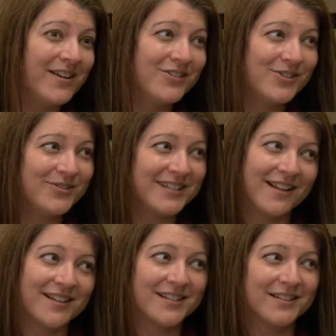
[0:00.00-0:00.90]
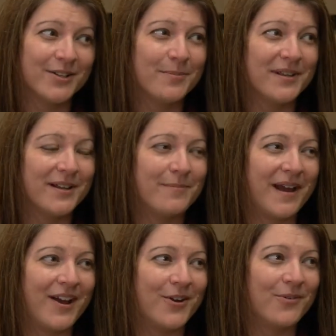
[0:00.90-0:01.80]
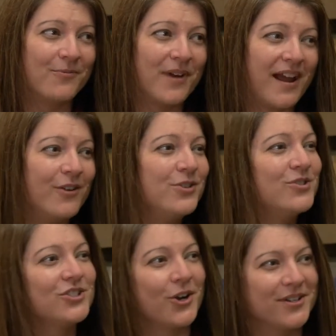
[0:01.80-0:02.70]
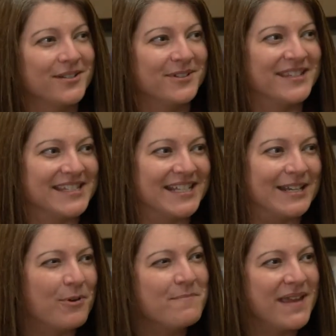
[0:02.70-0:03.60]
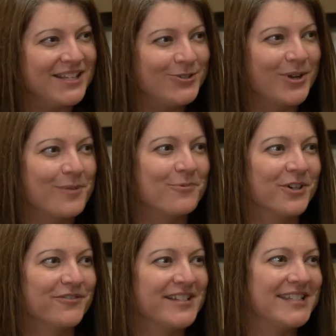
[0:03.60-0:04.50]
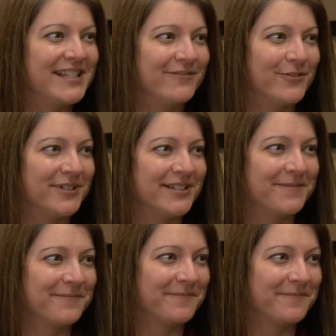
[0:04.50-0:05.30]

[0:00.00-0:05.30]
don't you tell us a little bit about how you started with the city? What made you come work for the city of Thornton?